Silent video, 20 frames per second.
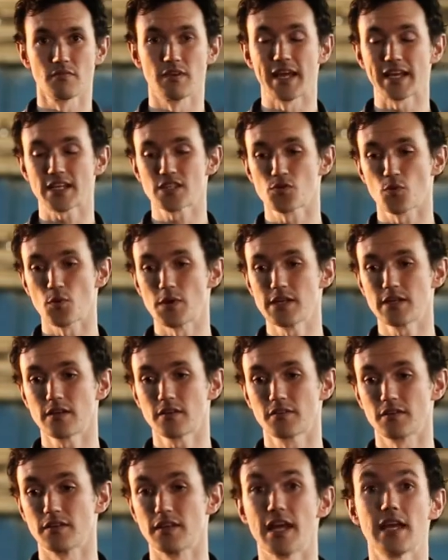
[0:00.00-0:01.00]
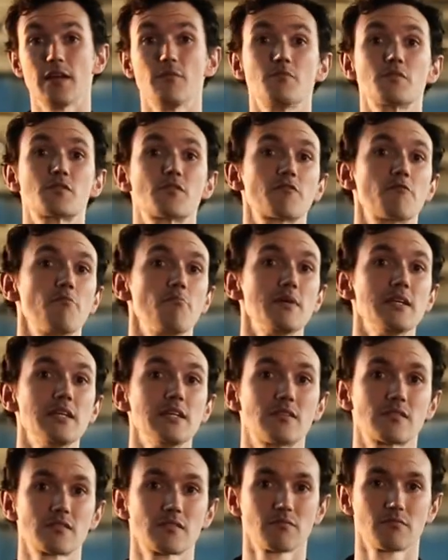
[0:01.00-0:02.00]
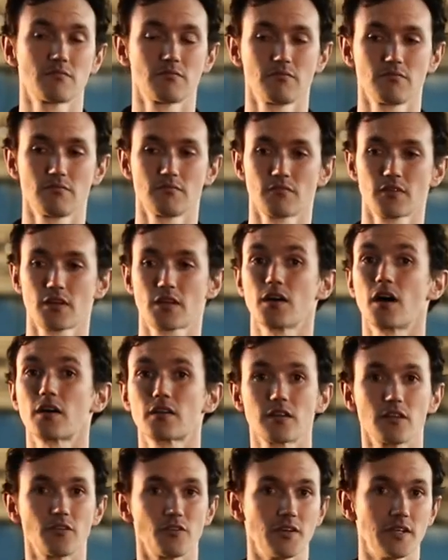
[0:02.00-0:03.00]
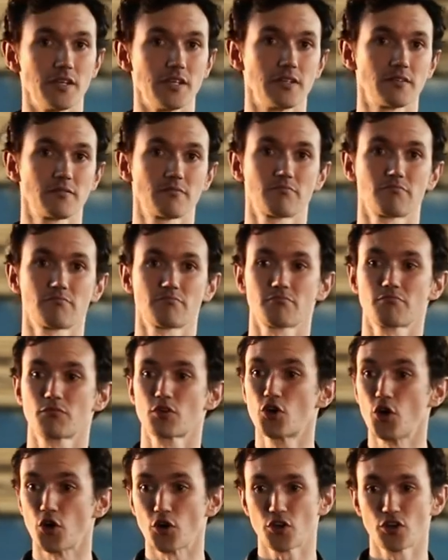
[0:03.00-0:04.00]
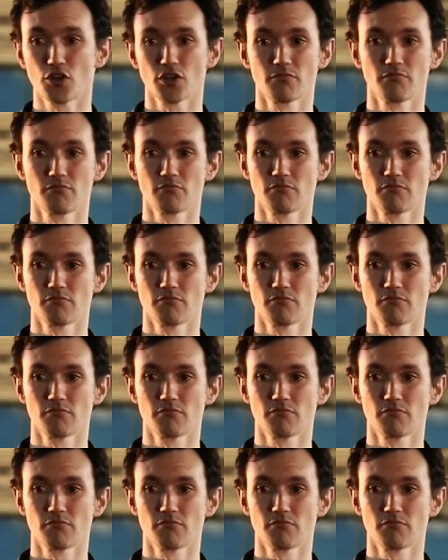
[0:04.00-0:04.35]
Next week, the names of meat, cutlery, cook,